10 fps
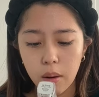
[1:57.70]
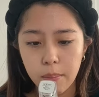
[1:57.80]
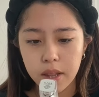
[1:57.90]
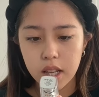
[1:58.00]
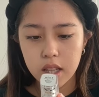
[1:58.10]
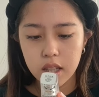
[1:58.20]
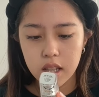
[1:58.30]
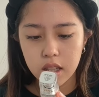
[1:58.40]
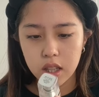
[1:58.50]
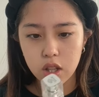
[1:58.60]
This is
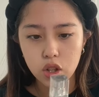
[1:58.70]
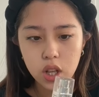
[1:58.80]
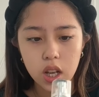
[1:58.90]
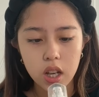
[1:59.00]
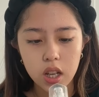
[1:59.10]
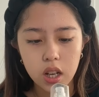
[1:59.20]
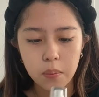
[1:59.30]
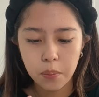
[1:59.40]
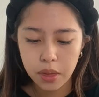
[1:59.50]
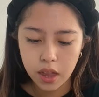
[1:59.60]
in the shade
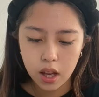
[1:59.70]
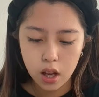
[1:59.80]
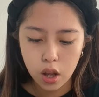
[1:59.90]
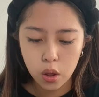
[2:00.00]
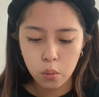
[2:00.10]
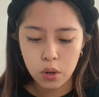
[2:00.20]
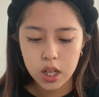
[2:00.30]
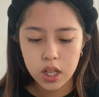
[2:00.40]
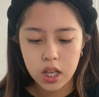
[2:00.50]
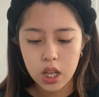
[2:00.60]

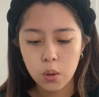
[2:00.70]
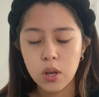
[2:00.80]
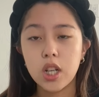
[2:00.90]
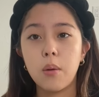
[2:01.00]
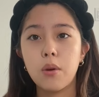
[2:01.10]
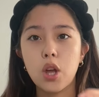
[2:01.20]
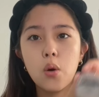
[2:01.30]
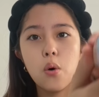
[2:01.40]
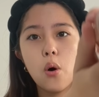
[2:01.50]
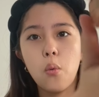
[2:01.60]
3D
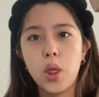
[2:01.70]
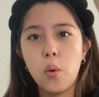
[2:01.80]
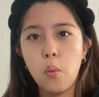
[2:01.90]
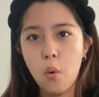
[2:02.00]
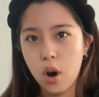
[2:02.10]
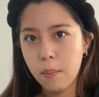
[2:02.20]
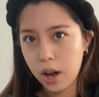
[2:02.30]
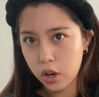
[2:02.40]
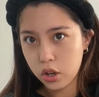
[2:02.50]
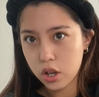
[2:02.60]
3W with a warm
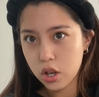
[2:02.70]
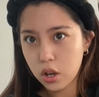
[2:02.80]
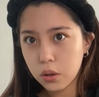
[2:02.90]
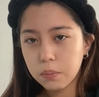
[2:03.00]
undertone.